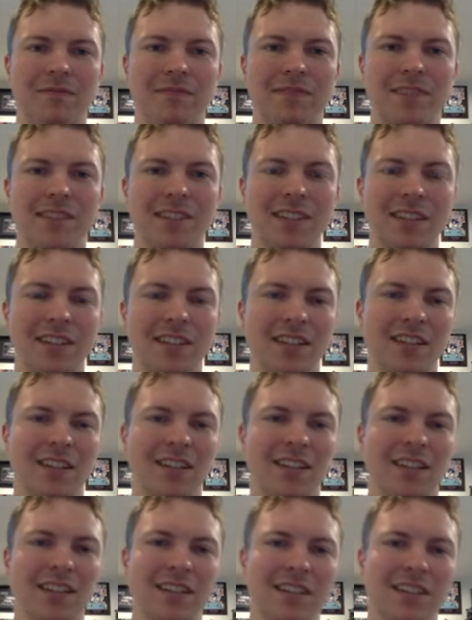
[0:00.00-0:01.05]

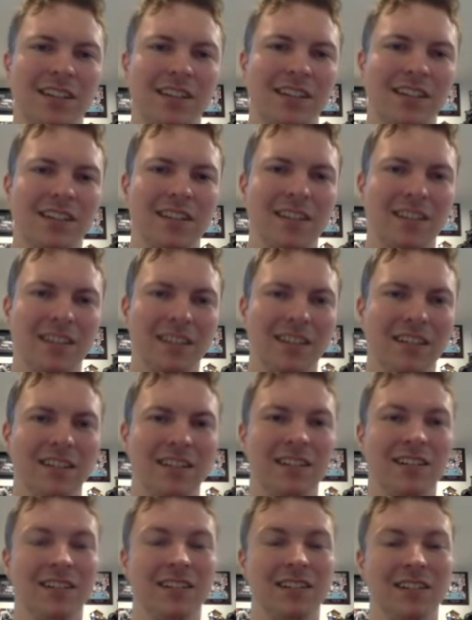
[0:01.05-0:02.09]

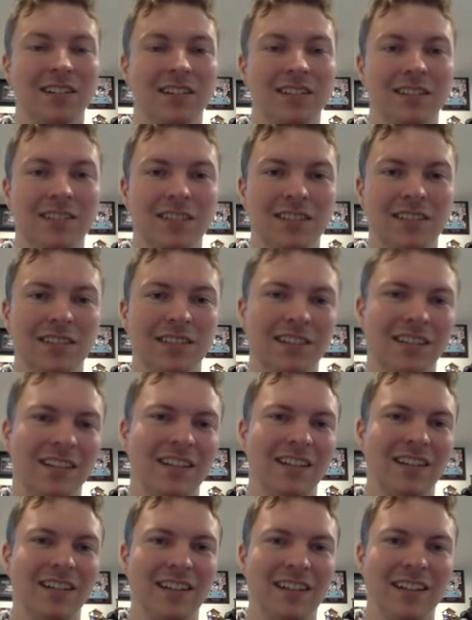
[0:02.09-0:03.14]

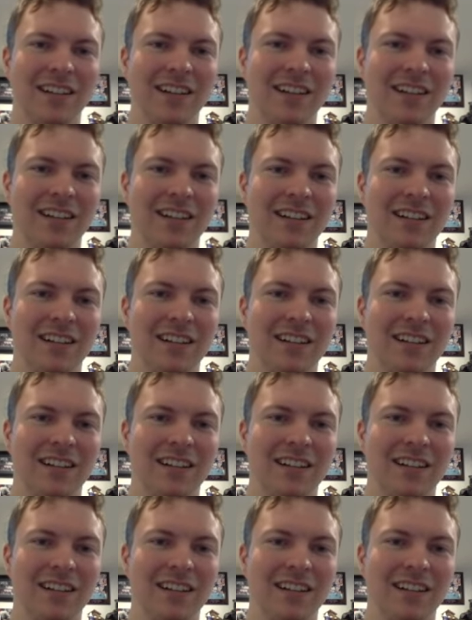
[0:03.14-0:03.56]
(silent)